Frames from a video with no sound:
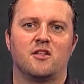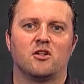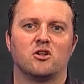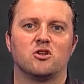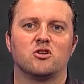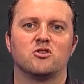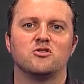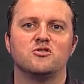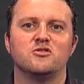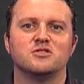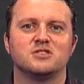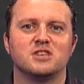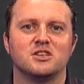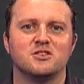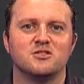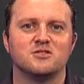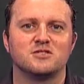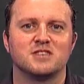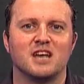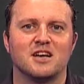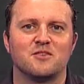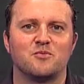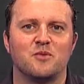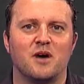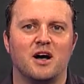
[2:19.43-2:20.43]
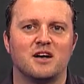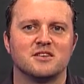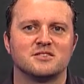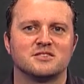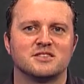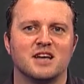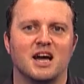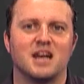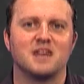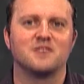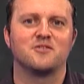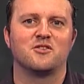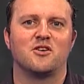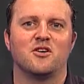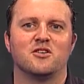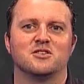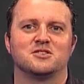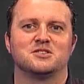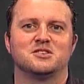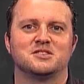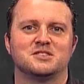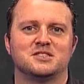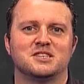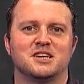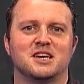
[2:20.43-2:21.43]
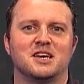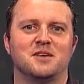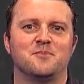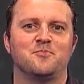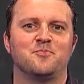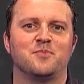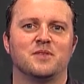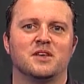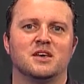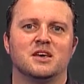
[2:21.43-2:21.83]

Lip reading: losing New South Wales State of Origin team.